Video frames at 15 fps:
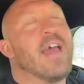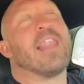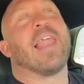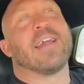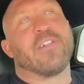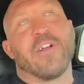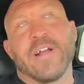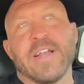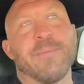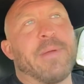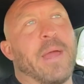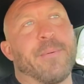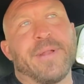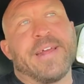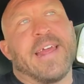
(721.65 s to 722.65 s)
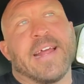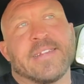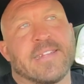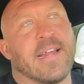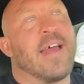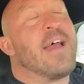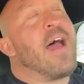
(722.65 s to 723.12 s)
Like, they're going to be able to
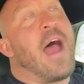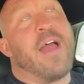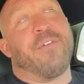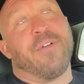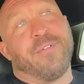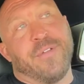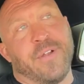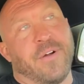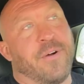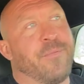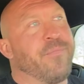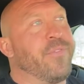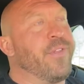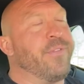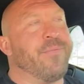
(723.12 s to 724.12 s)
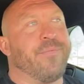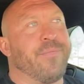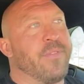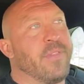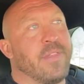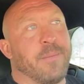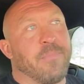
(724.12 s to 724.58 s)
guess. The
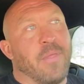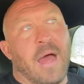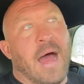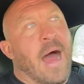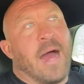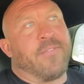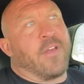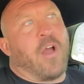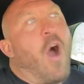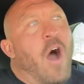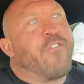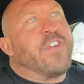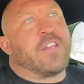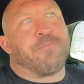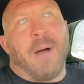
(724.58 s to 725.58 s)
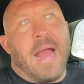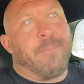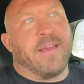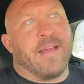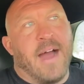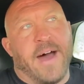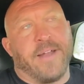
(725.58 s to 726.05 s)
coffee's
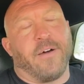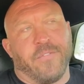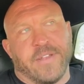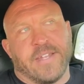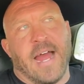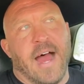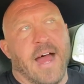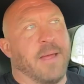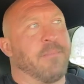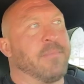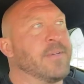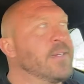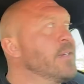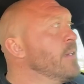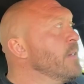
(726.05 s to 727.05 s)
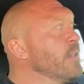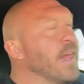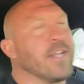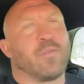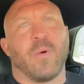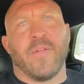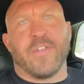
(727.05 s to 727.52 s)
piping hot all the time.
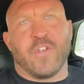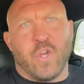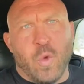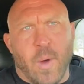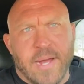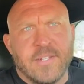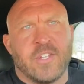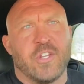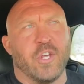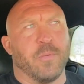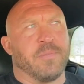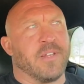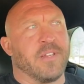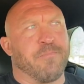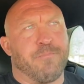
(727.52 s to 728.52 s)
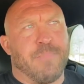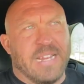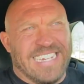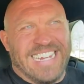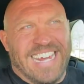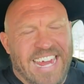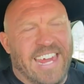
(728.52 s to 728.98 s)
That's why the 2 ice cubes is
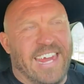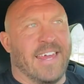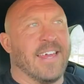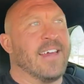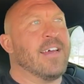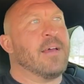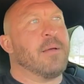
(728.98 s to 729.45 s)
key.